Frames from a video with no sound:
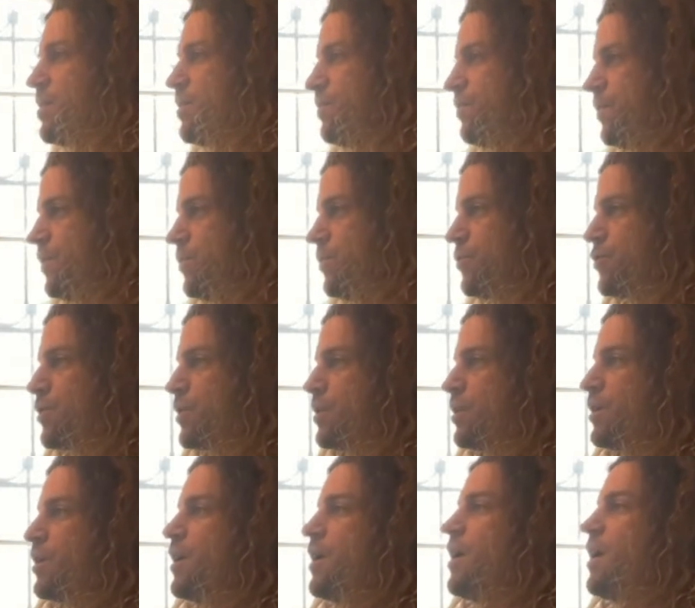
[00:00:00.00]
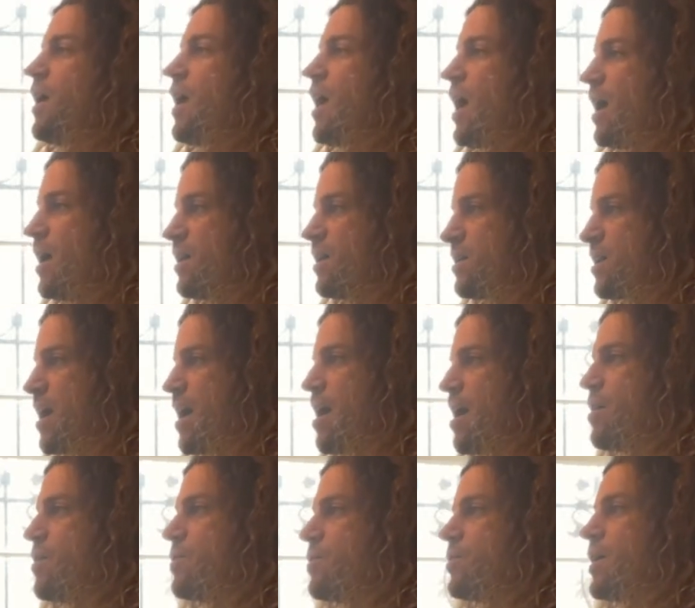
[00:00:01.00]
future, and
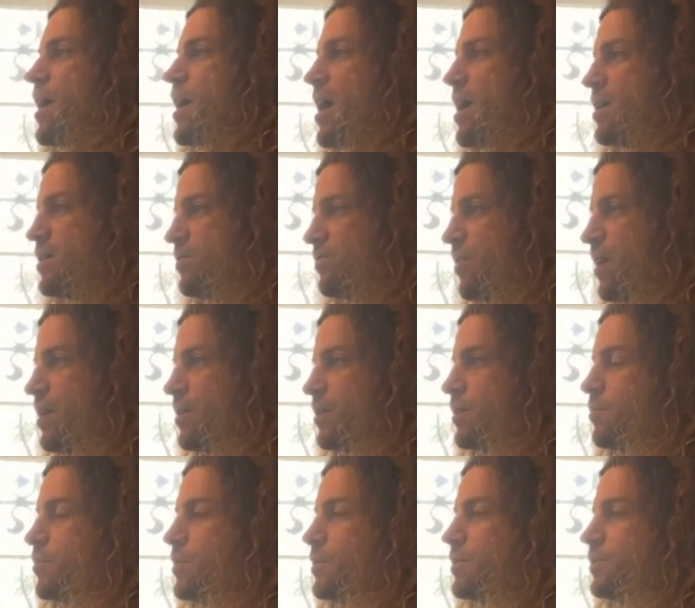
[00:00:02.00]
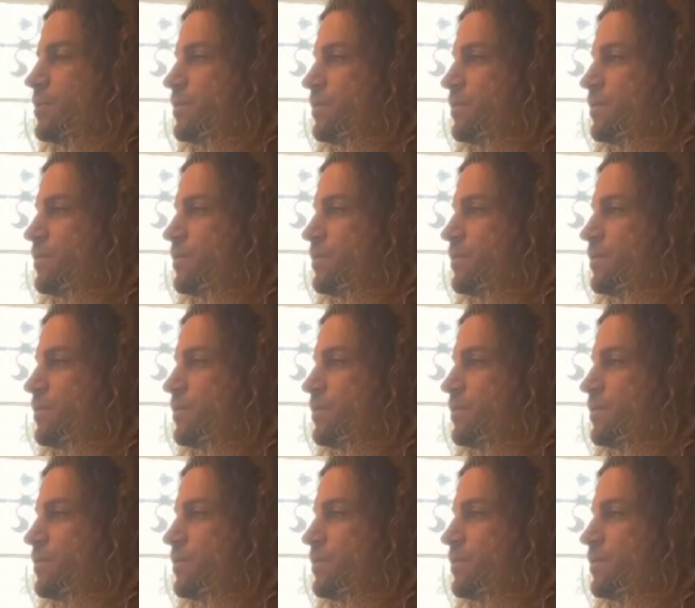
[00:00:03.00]
now as valuable.